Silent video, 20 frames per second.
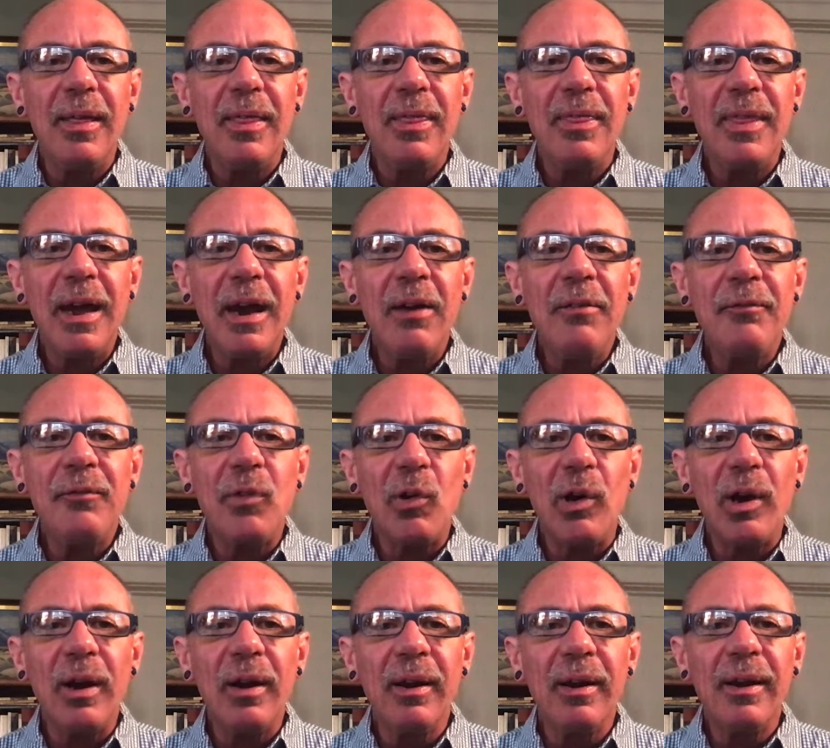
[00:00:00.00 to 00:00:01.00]

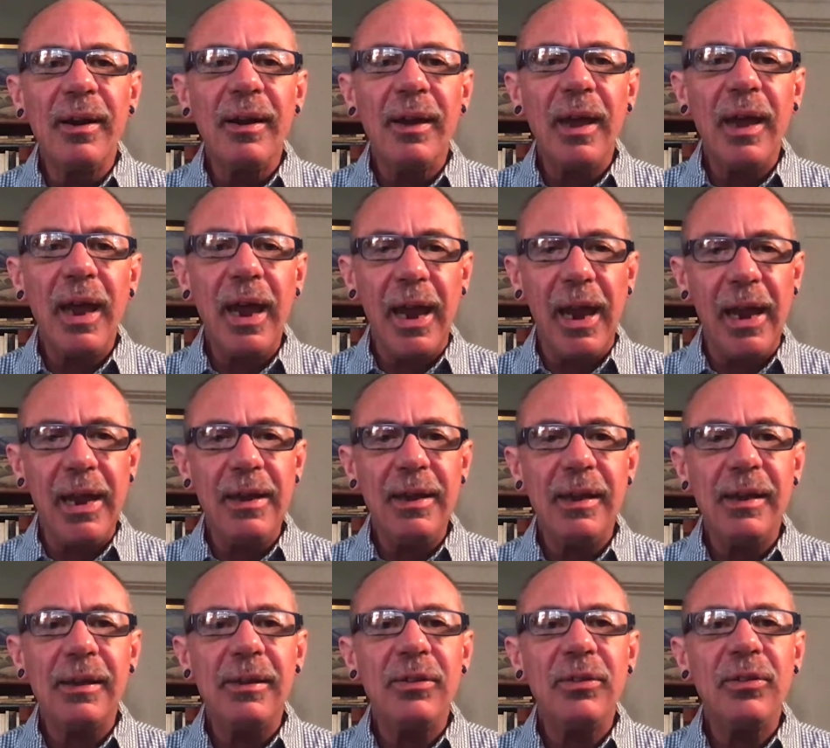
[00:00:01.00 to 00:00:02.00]
therefore A
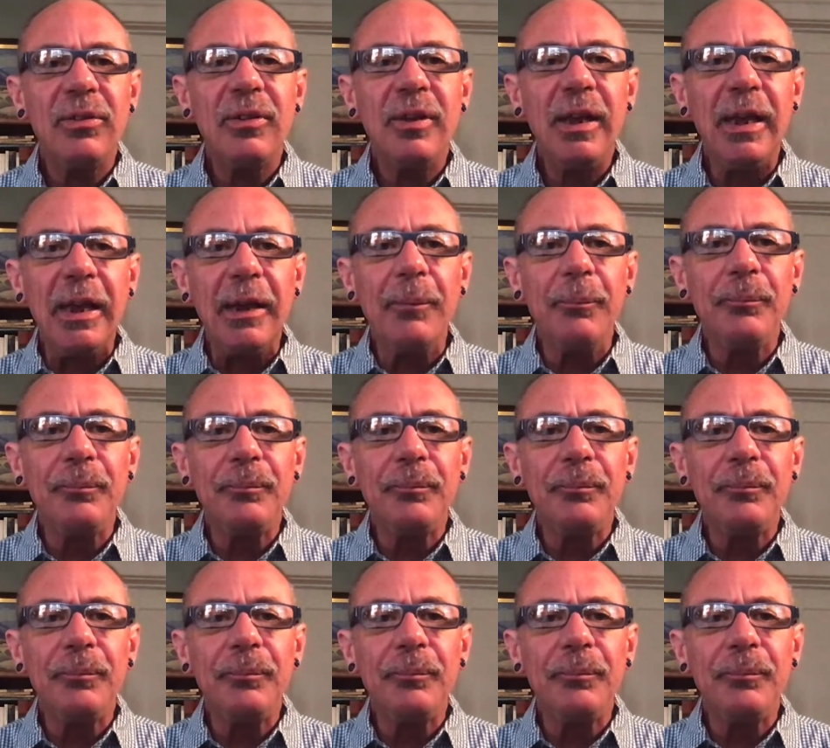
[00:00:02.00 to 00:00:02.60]
is C.